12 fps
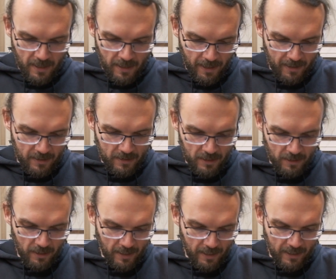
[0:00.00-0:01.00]
I can
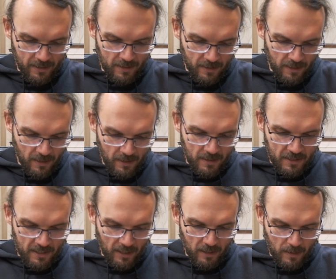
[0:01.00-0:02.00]
still, I guess,
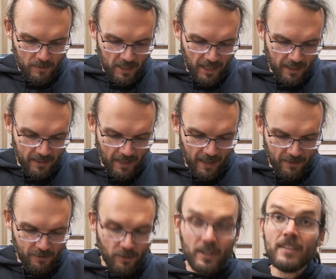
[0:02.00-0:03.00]
sell them
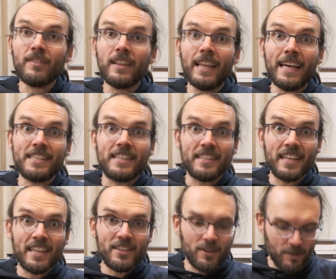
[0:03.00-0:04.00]
secondhand for even less than
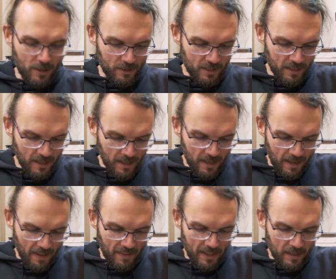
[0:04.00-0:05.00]
10 euros,
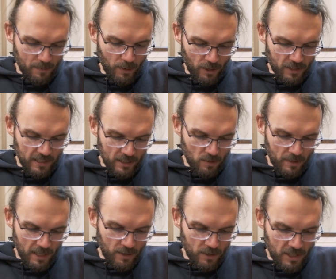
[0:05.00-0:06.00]
and then the box needs to
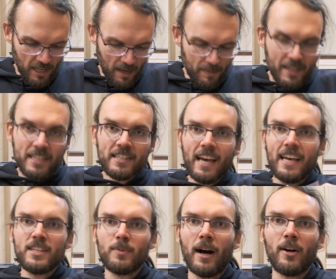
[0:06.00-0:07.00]
be in good shape, he
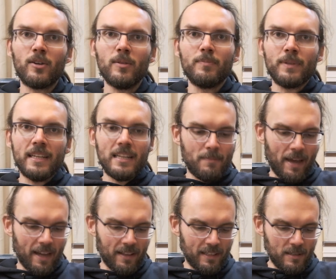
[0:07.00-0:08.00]
says, while completely
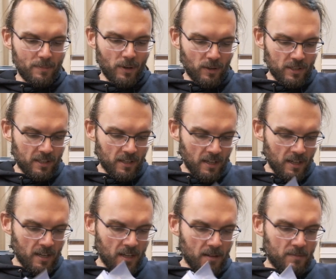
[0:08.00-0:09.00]
mangling the box,
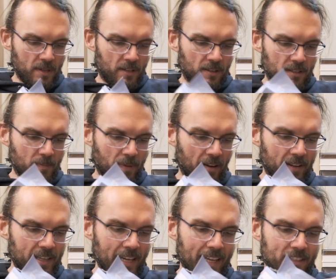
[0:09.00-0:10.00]
because
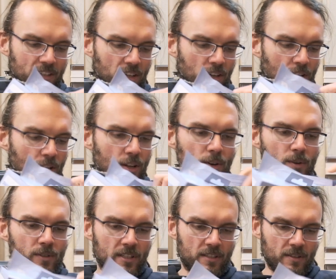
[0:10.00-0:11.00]
apparently it's
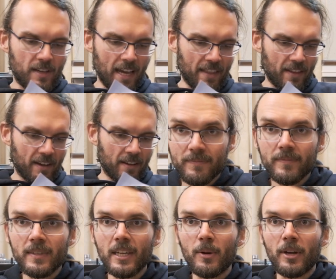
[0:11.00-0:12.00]
glued together.
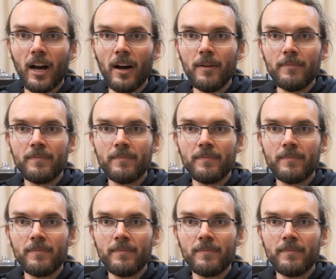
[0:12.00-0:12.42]
Here we are.